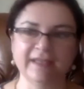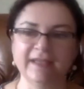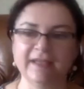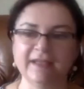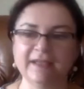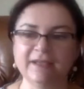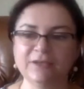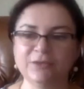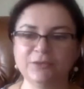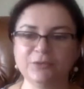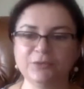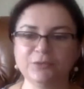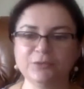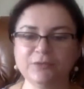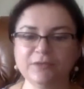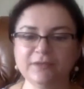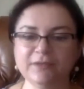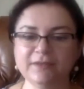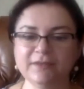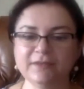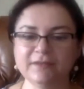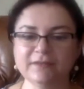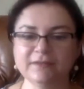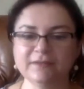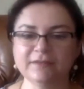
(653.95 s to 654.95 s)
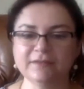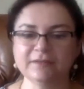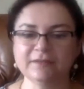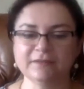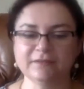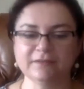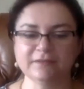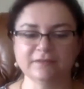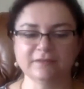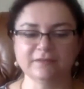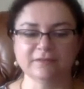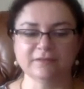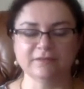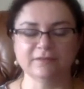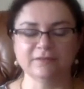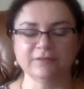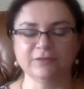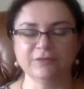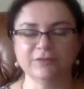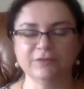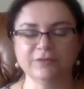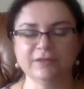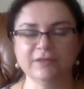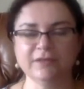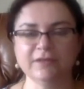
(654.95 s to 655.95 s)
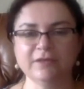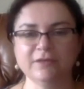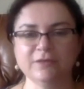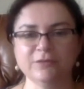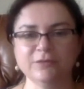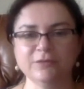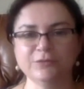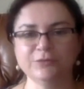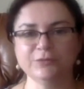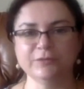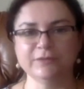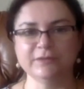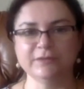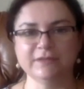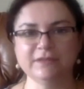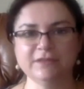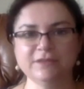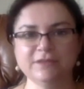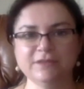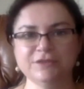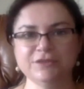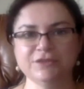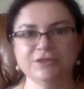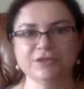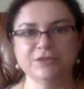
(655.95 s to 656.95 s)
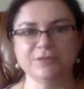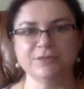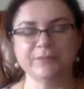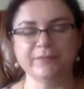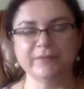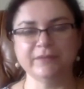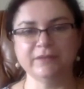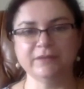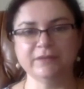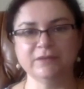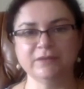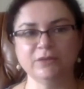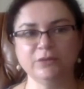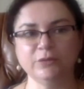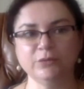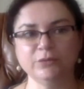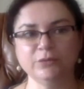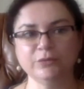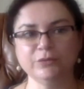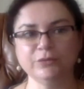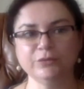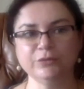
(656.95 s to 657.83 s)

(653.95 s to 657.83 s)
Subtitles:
And look at the, you can go to a dealership and look